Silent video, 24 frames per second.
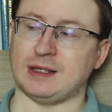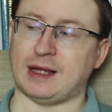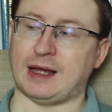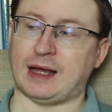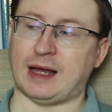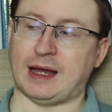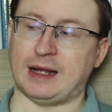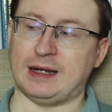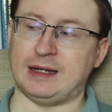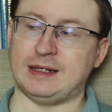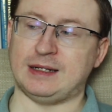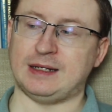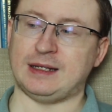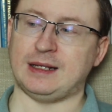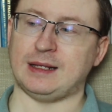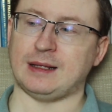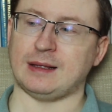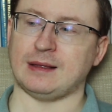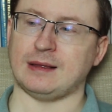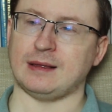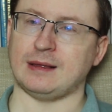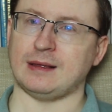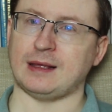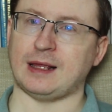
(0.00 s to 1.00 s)
And
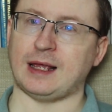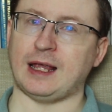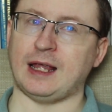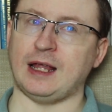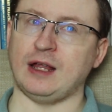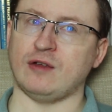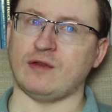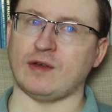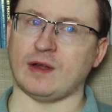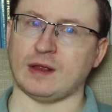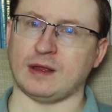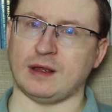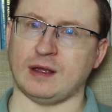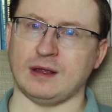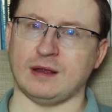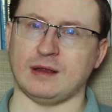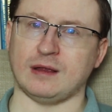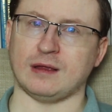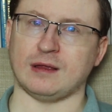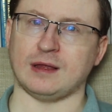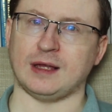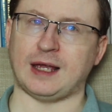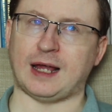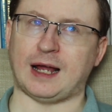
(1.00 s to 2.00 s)
it's interesting
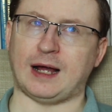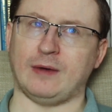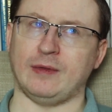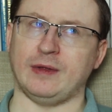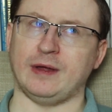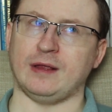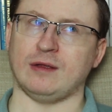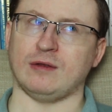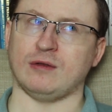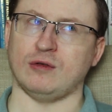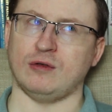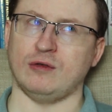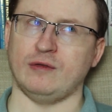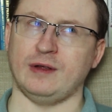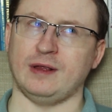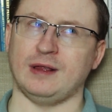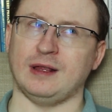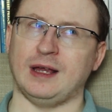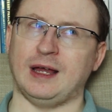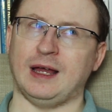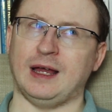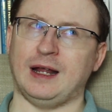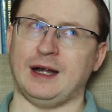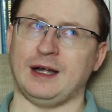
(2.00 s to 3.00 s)
to see how these stories
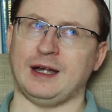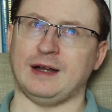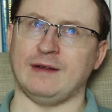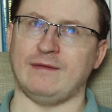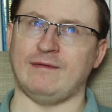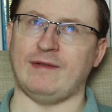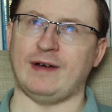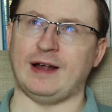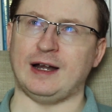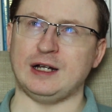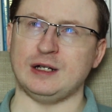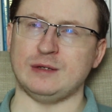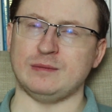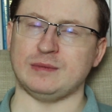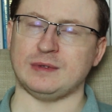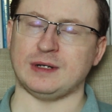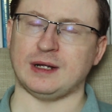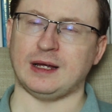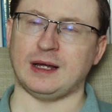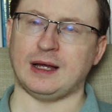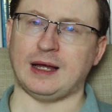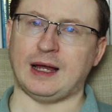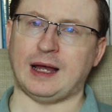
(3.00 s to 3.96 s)
developed